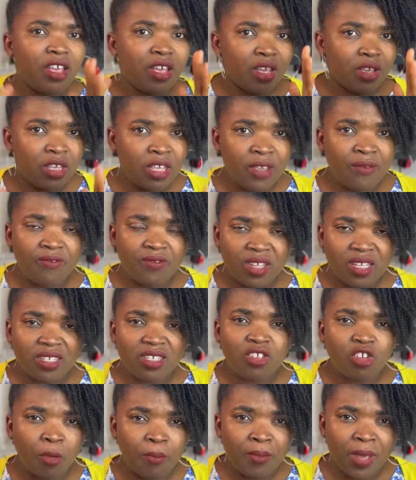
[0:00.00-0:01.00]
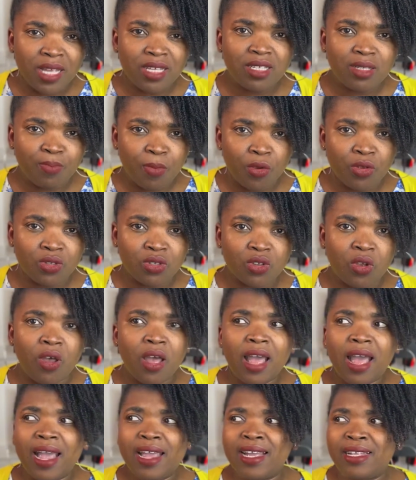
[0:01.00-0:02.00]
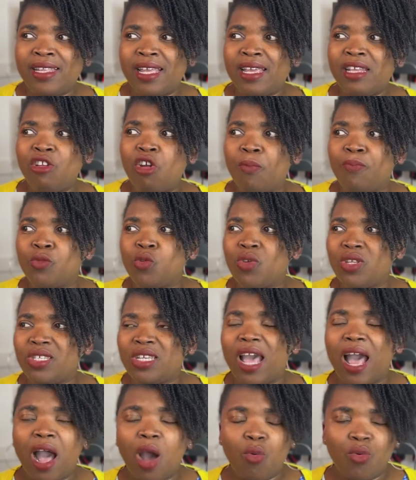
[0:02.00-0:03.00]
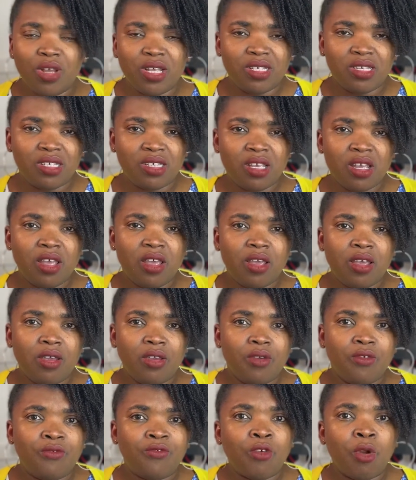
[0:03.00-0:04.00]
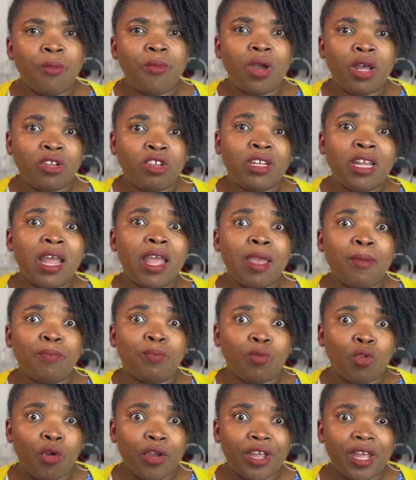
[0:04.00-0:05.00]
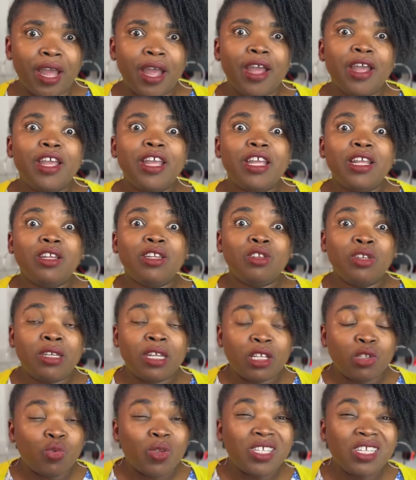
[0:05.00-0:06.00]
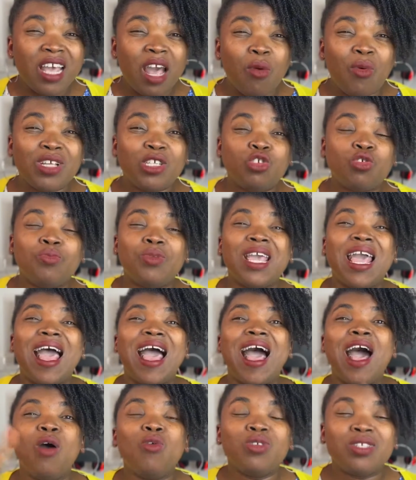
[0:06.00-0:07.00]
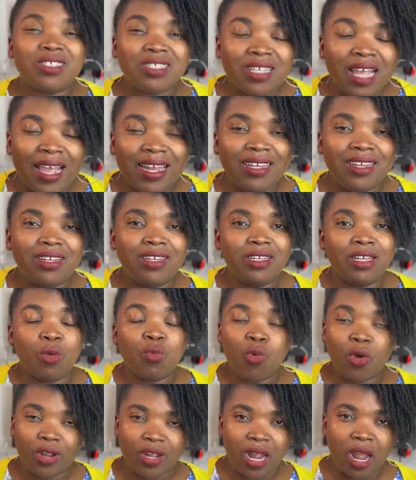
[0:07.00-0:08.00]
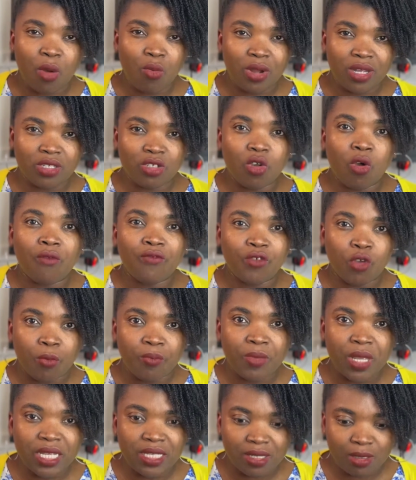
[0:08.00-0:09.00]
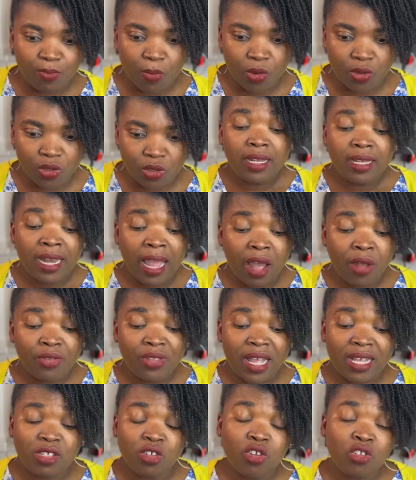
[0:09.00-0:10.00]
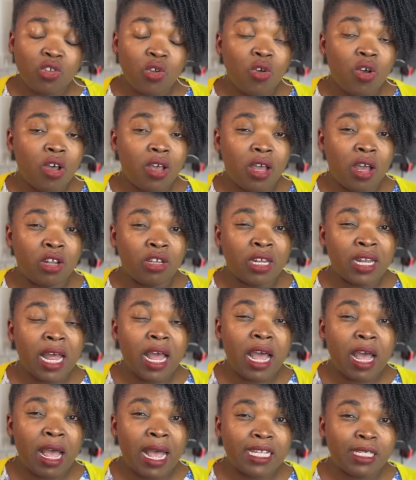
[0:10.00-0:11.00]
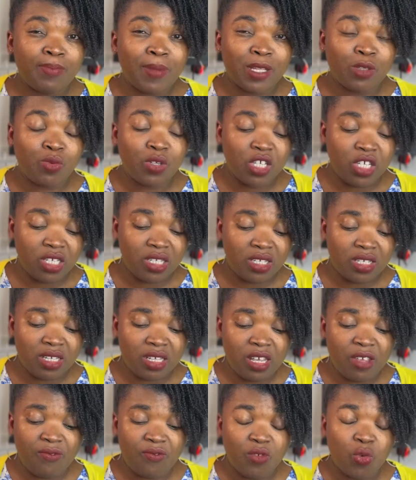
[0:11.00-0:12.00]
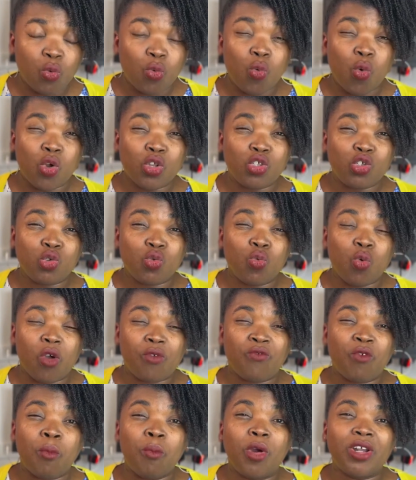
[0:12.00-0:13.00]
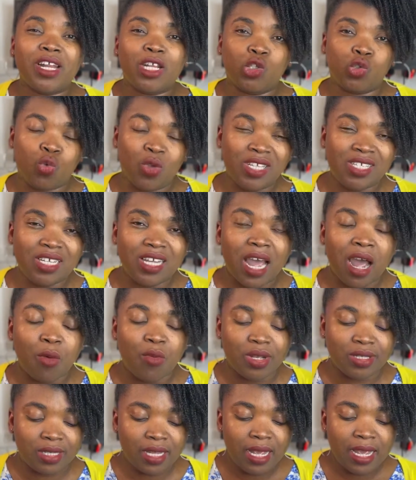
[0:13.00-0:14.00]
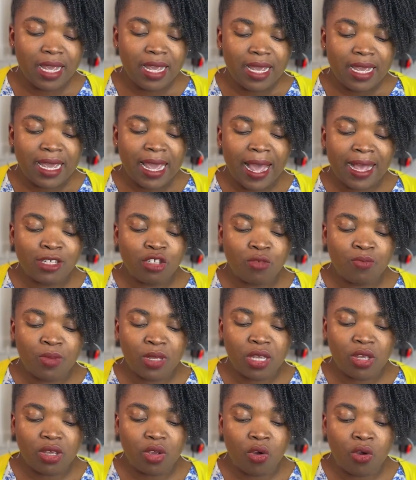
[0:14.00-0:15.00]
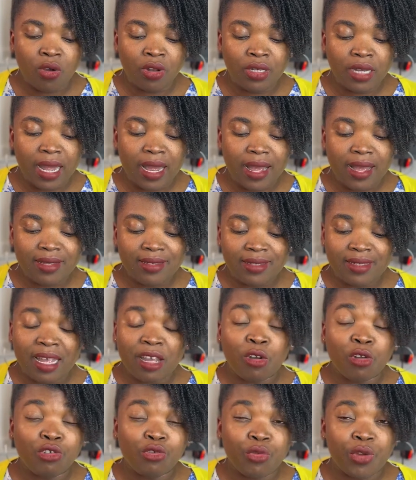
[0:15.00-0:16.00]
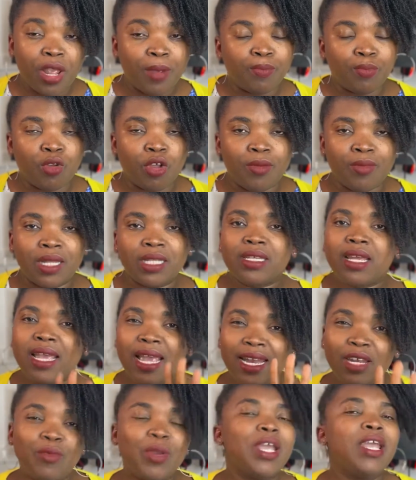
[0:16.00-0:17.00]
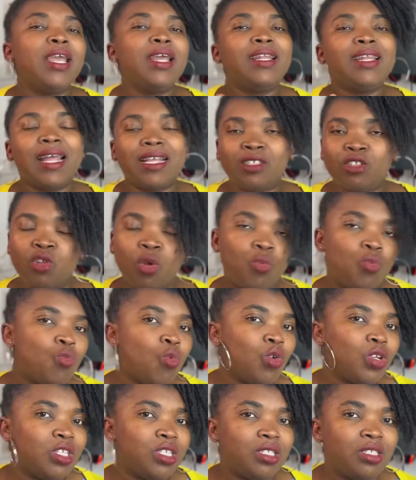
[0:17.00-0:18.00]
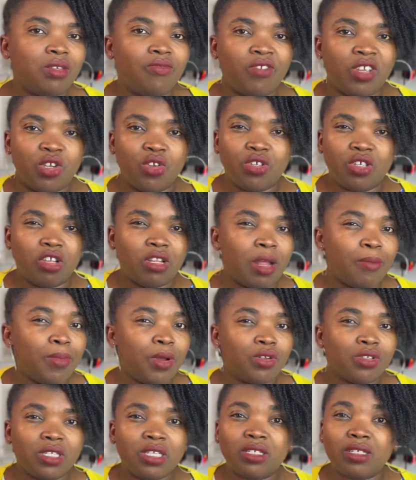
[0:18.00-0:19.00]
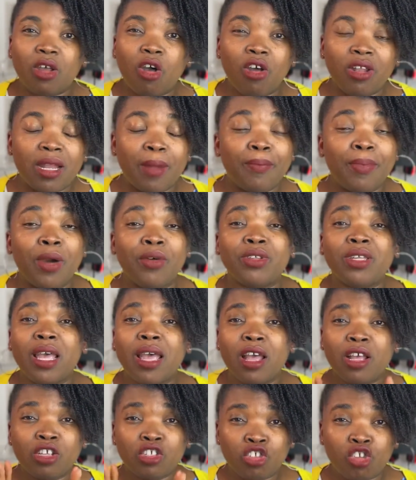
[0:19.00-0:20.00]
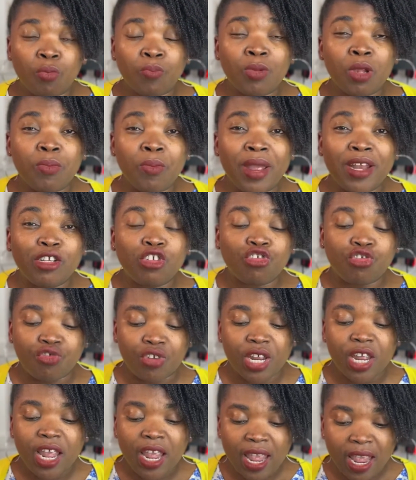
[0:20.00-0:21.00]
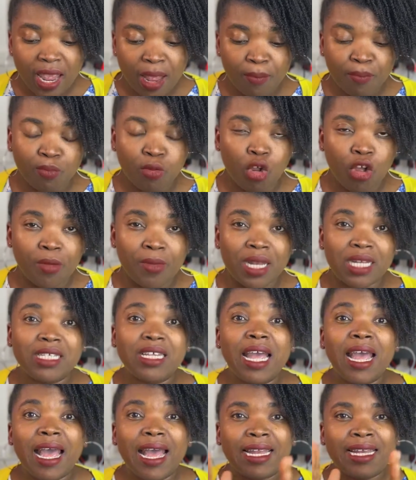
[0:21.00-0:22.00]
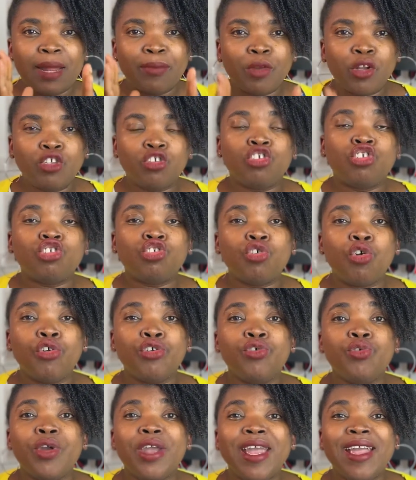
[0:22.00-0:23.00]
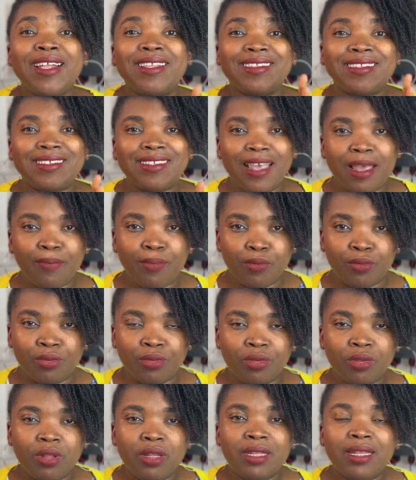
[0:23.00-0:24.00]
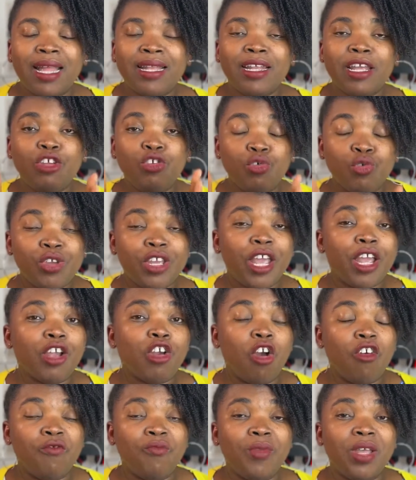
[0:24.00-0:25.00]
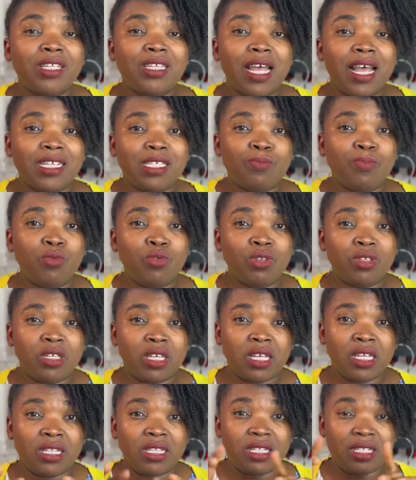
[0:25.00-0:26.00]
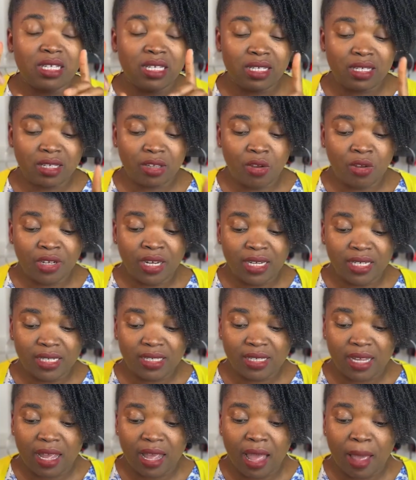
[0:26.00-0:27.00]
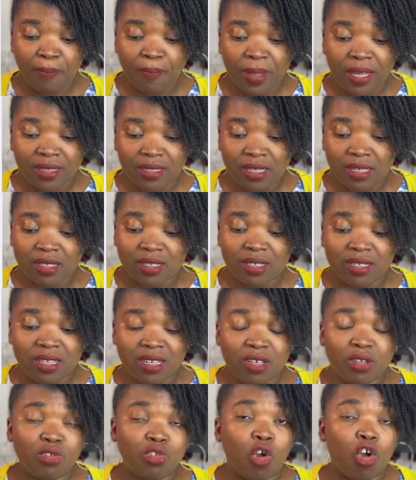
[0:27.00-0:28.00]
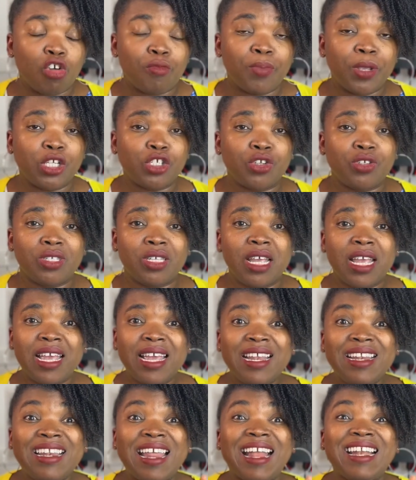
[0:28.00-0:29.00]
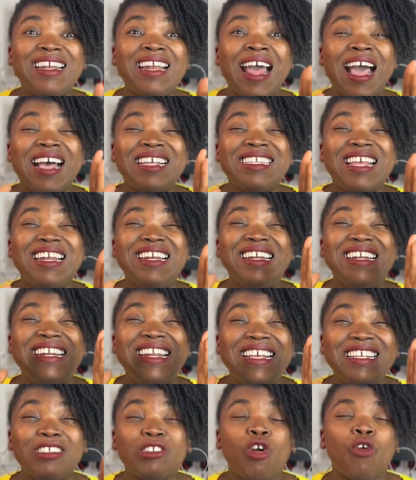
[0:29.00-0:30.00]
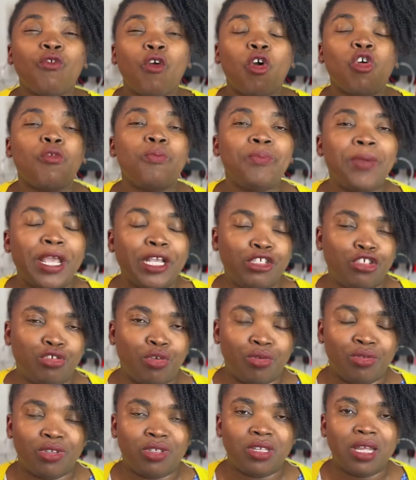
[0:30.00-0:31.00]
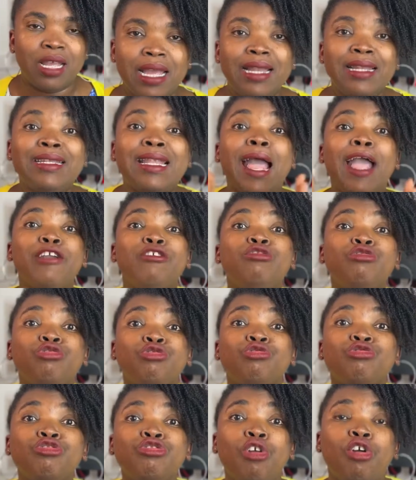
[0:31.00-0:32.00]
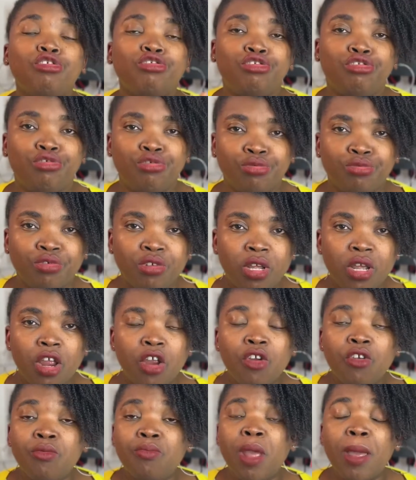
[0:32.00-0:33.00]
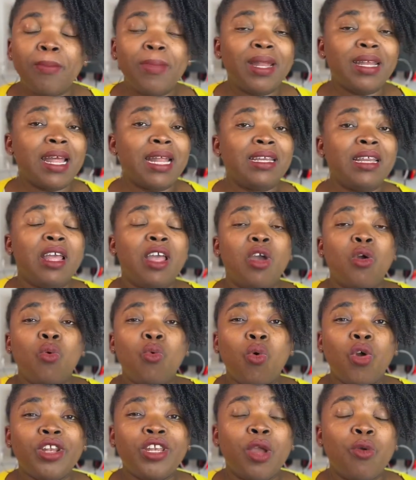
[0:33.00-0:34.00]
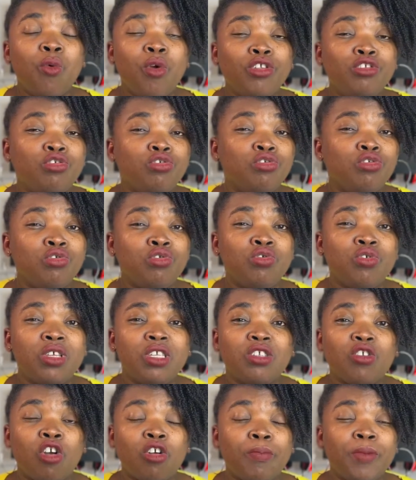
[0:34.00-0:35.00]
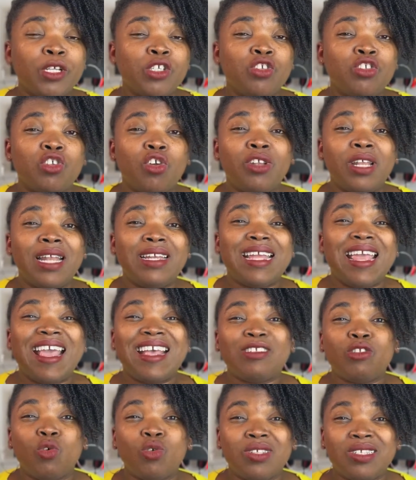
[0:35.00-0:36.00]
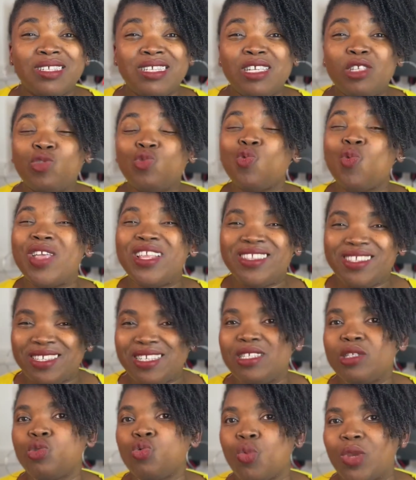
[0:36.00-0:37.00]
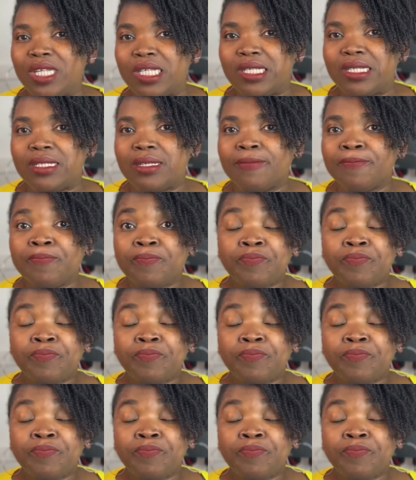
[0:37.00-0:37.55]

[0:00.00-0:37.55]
If this is your main sponsor and you're taking up 20 hours from another employer, the 20 hours should be outside the work hours of your main sponsor. Now, there's also another aspect, which is if you want to work for more than 20 hours, it has to be under secondary employment. Anyway, that's not what this video is all about. It's all about supplementary employment. And I'm going to show you a table that the UK government has put in this under this appendix skilled occupations, that has a list of occupations that you should not do. Remember that what they want you to do is occupations under the SOC 2020.